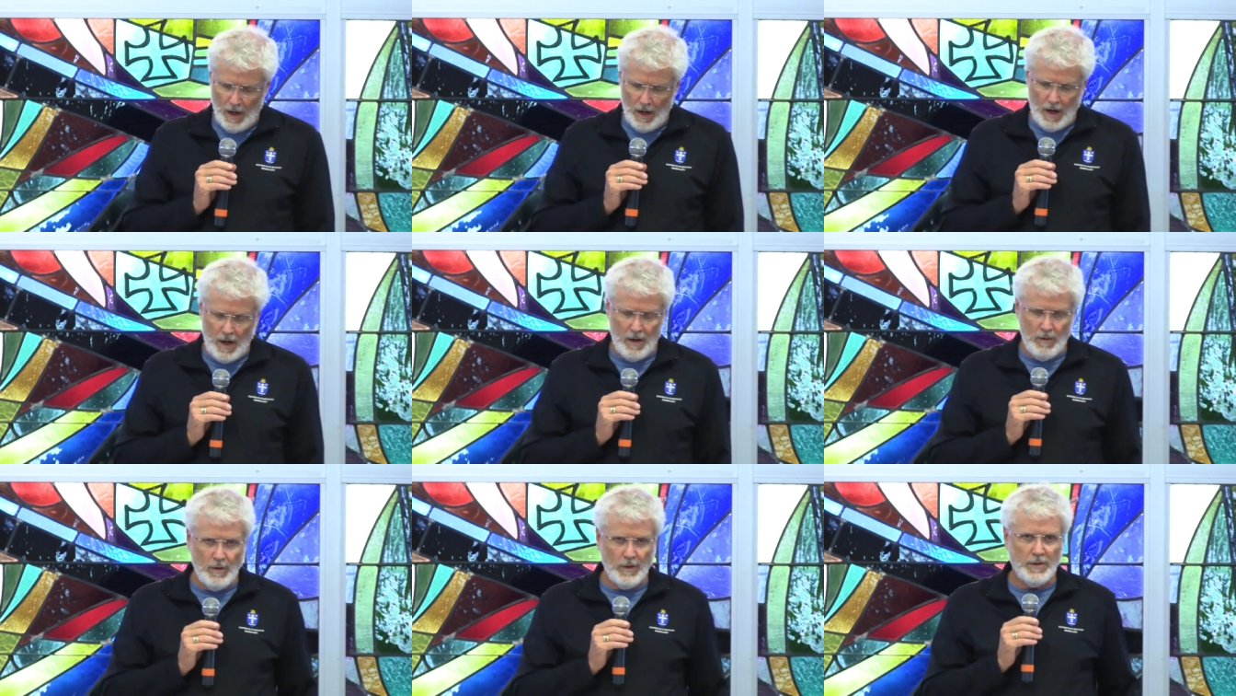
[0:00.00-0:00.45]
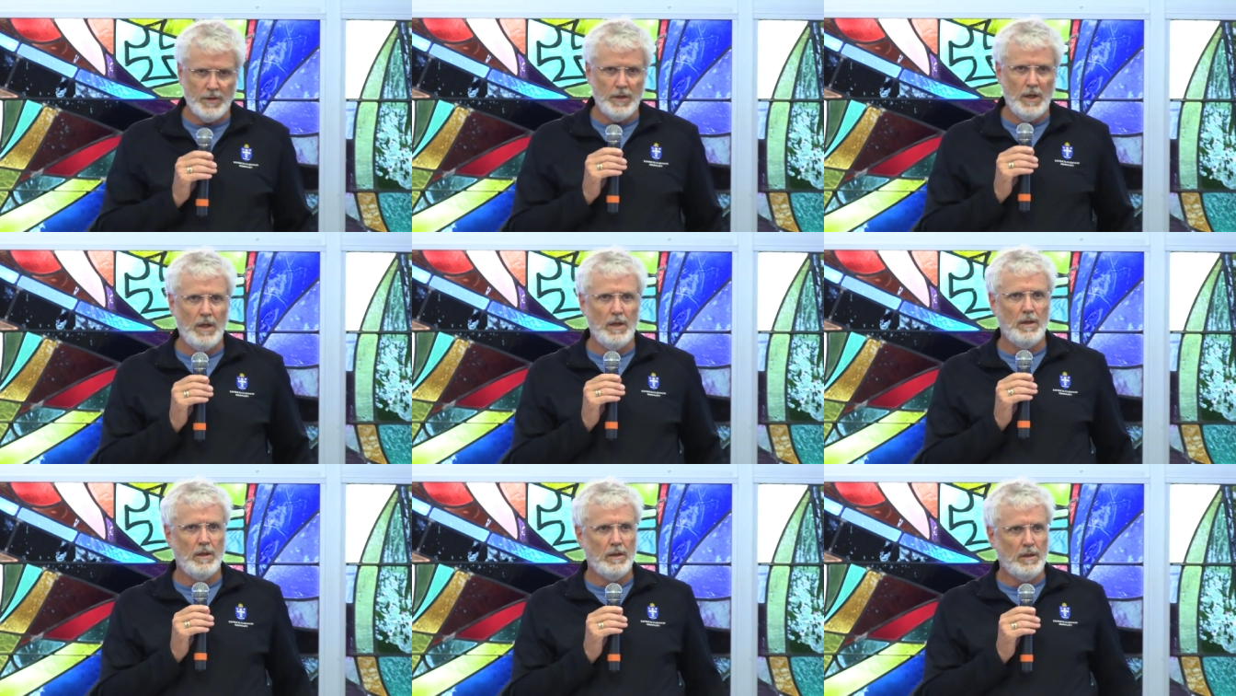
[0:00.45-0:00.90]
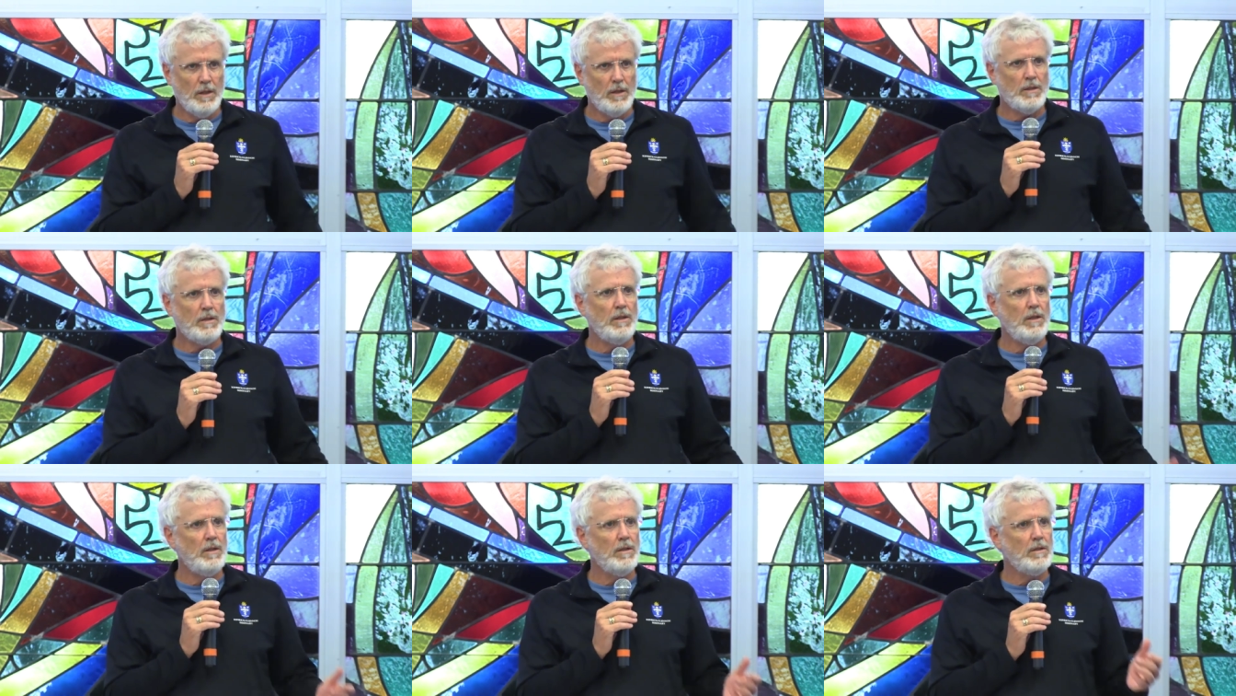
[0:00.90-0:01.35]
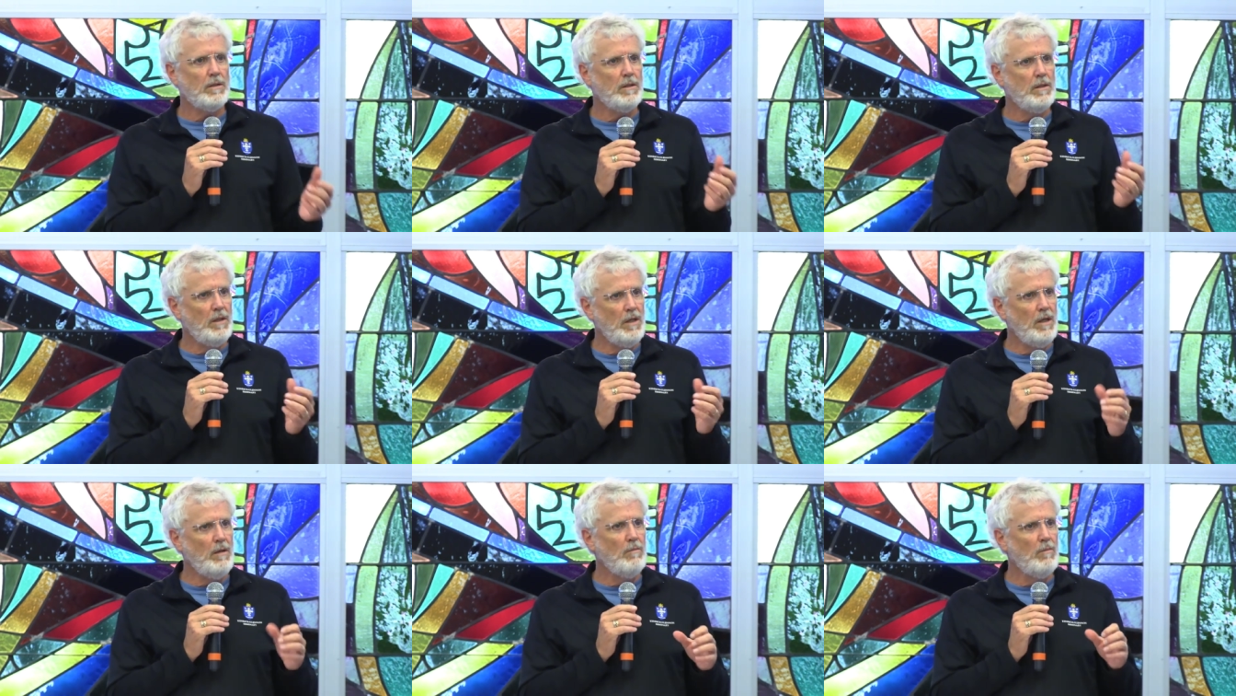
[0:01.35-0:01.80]
I would say that this
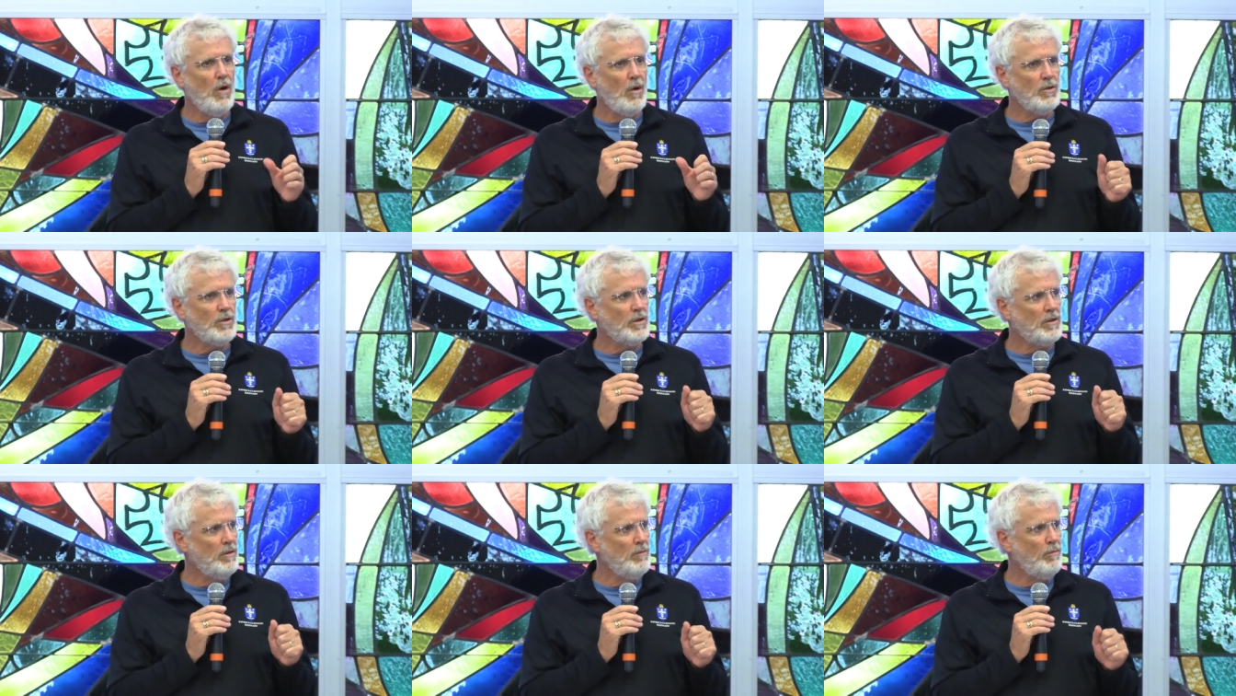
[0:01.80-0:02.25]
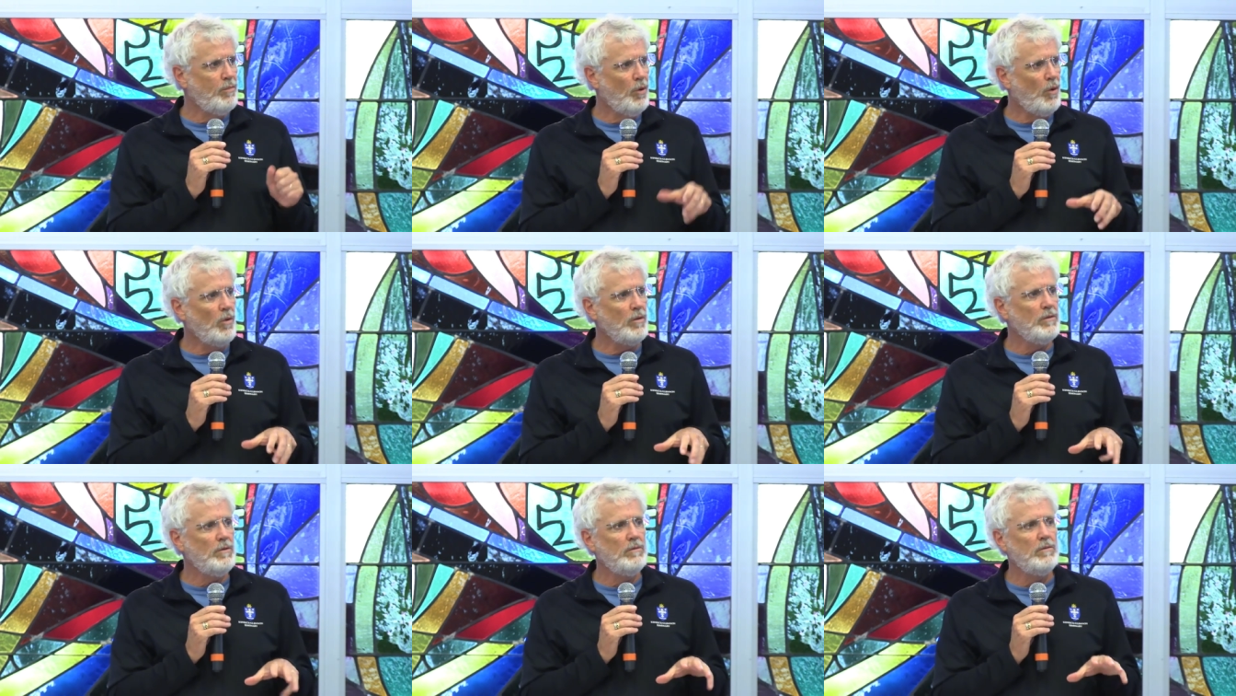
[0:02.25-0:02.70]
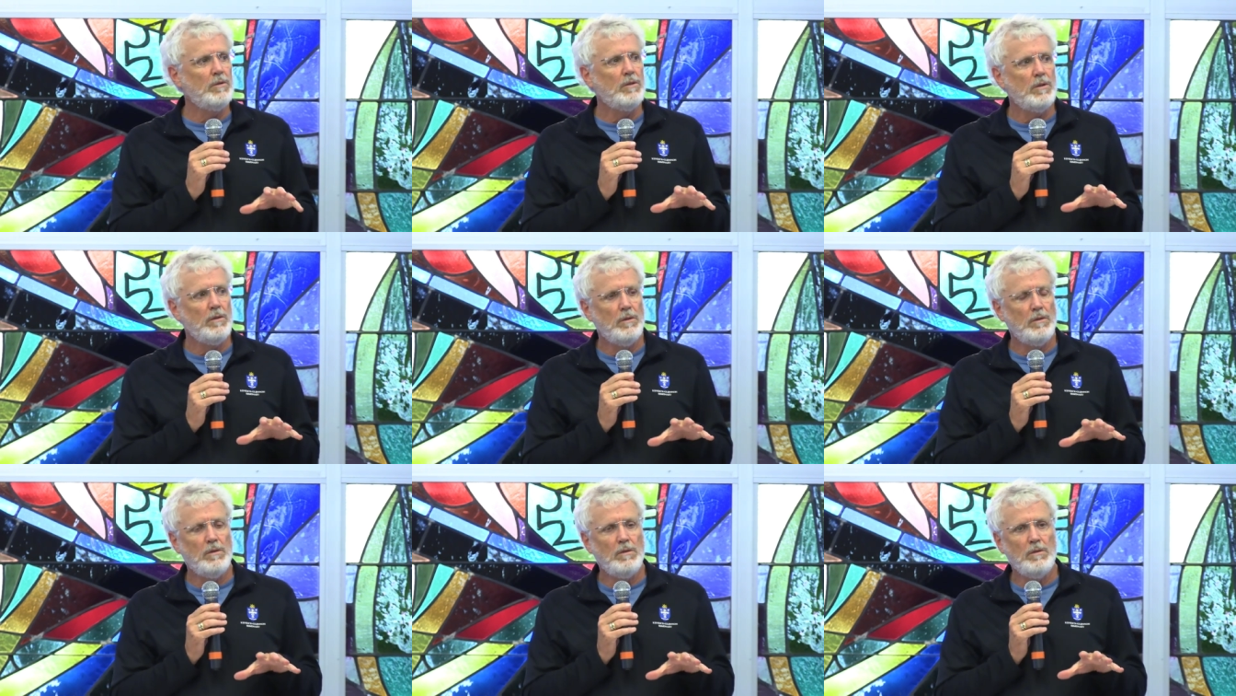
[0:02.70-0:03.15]
is the most important